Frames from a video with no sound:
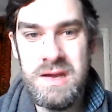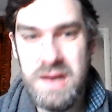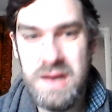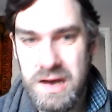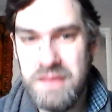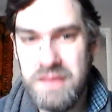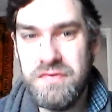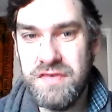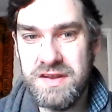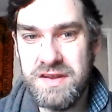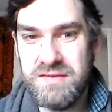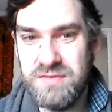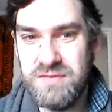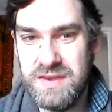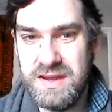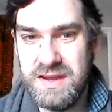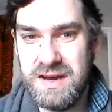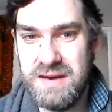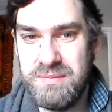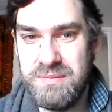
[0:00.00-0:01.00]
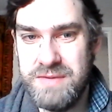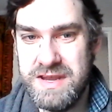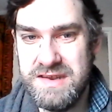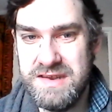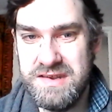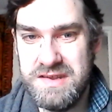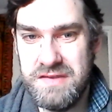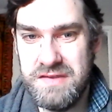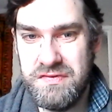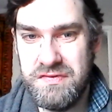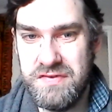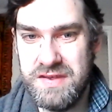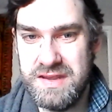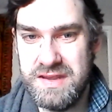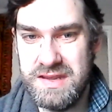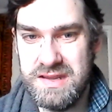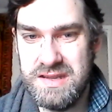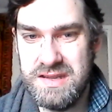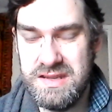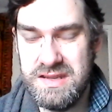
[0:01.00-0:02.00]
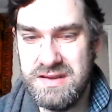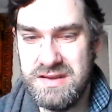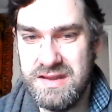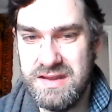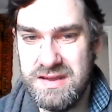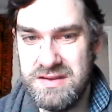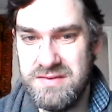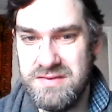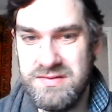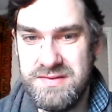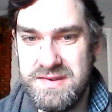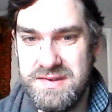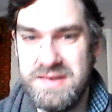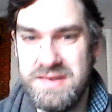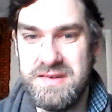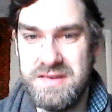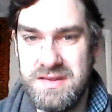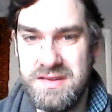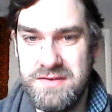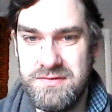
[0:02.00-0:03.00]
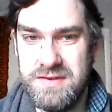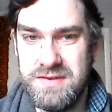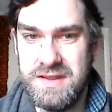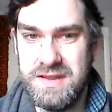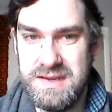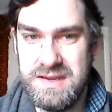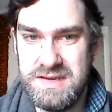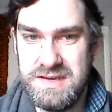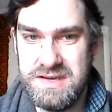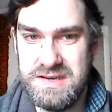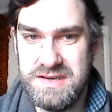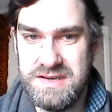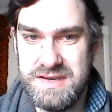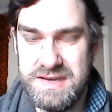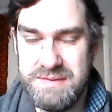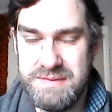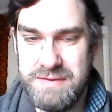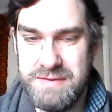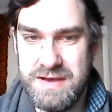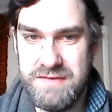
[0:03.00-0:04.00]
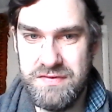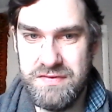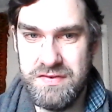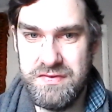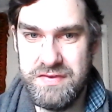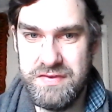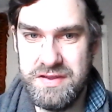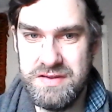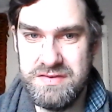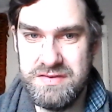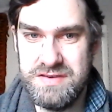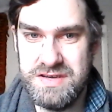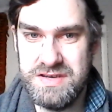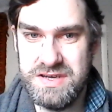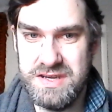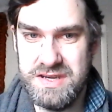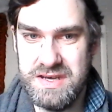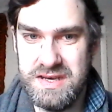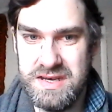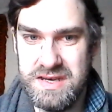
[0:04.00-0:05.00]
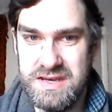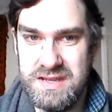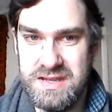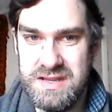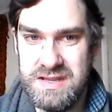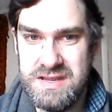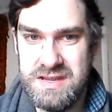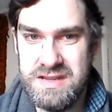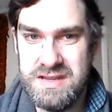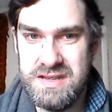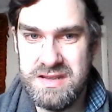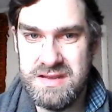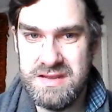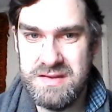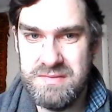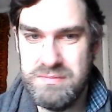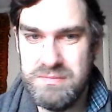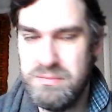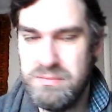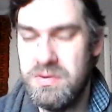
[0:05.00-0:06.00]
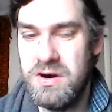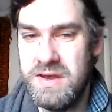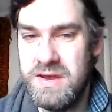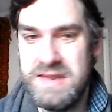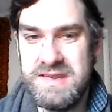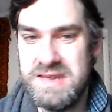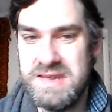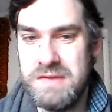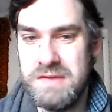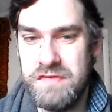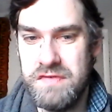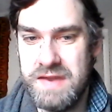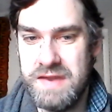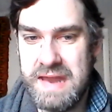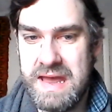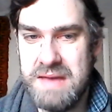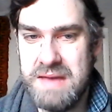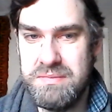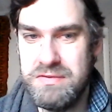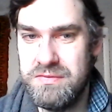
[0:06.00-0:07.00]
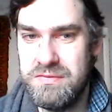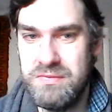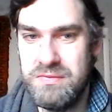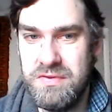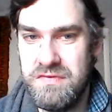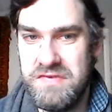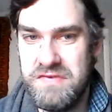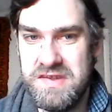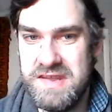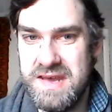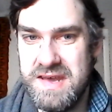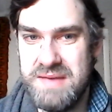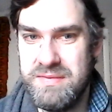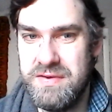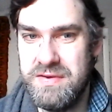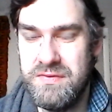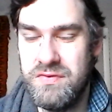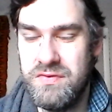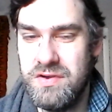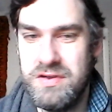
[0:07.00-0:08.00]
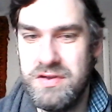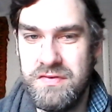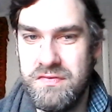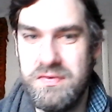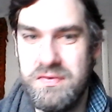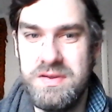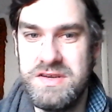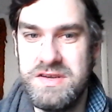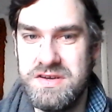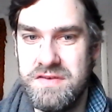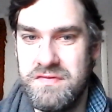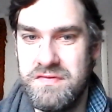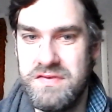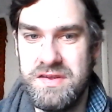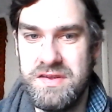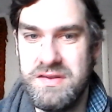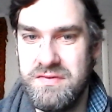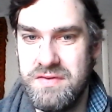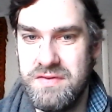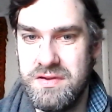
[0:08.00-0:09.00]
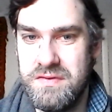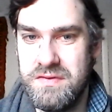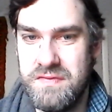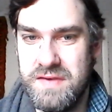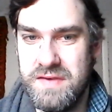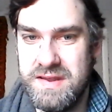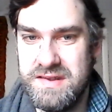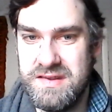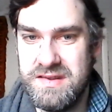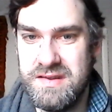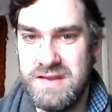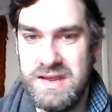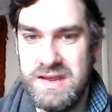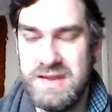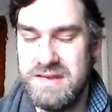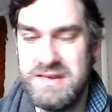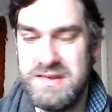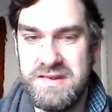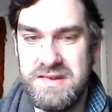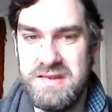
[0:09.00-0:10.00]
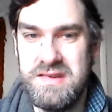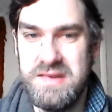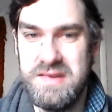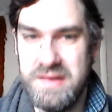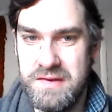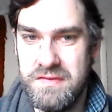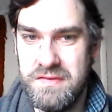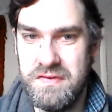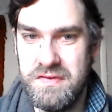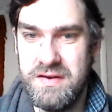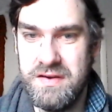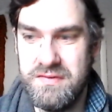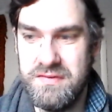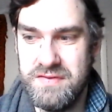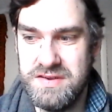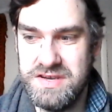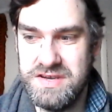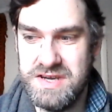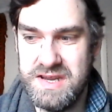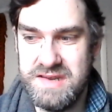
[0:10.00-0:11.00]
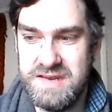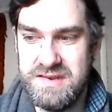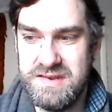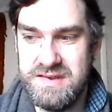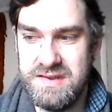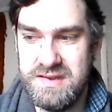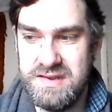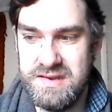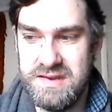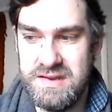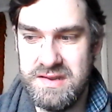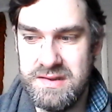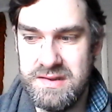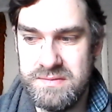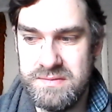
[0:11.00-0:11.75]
I think we are meant to think, you know, does the relationship have a future? Might something happen with Sam and Ruth, which obviously Ruth has so far rejected.